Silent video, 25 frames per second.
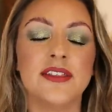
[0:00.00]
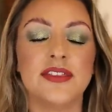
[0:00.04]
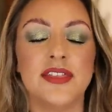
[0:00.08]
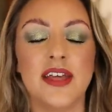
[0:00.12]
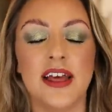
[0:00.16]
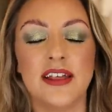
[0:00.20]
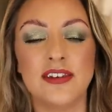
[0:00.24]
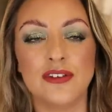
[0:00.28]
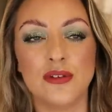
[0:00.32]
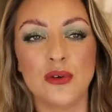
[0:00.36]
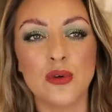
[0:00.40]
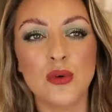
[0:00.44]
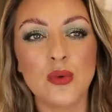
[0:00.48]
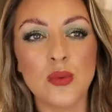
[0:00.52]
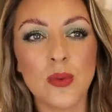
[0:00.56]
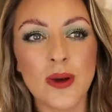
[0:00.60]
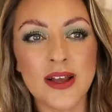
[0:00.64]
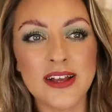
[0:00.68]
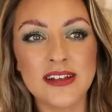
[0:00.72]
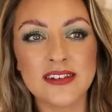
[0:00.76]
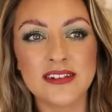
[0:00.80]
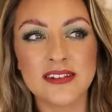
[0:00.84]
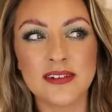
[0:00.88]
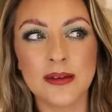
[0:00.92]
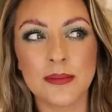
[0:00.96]
There's
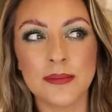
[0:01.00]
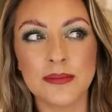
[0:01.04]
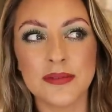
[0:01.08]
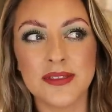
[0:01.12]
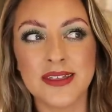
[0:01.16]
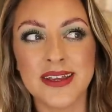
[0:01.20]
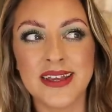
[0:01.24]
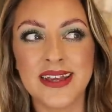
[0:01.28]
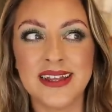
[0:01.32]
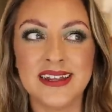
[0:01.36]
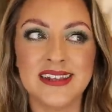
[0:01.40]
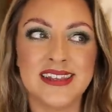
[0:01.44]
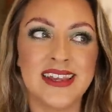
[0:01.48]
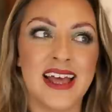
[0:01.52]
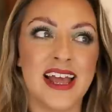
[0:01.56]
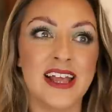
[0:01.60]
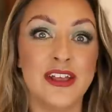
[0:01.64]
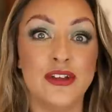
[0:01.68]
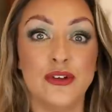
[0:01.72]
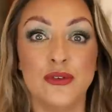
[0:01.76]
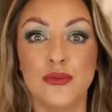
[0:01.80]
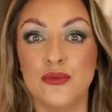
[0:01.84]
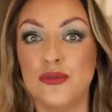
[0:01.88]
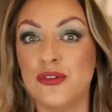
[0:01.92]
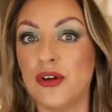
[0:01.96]
always something in there
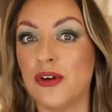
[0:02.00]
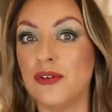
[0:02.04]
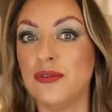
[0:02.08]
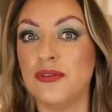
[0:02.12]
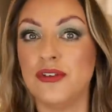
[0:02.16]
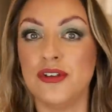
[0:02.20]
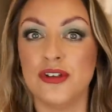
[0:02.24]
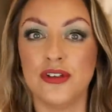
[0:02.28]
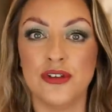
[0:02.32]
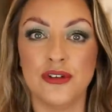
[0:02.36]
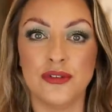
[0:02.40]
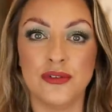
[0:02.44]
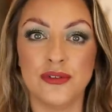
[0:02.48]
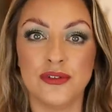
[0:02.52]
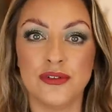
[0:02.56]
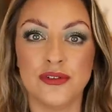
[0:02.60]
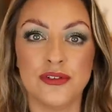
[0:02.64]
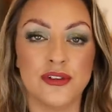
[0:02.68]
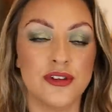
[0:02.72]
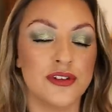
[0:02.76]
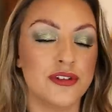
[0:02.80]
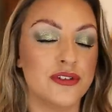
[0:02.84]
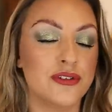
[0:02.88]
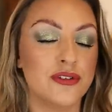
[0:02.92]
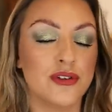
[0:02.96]
you don't use
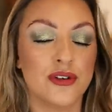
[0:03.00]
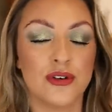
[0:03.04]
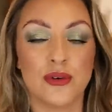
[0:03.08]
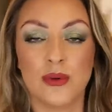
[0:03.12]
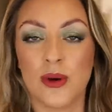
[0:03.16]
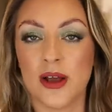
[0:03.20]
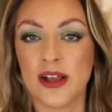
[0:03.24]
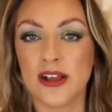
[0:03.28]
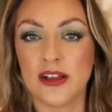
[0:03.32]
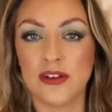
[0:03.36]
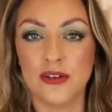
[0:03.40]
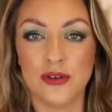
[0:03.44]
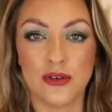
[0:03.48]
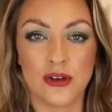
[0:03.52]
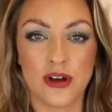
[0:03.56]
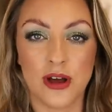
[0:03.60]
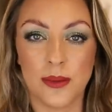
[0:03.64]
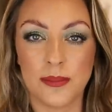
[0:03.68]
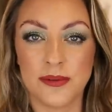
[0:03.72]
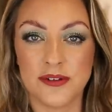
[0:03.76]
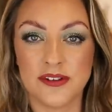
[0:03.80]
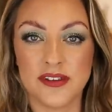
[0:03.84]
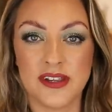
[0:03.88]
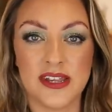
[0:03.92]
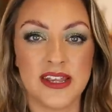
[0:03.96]
that's not quite your
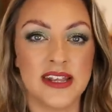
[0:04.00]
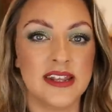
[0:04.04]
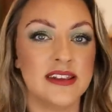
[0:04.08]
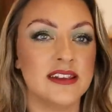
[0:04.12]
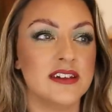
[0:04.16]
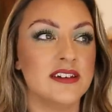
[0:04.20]
cup of tea,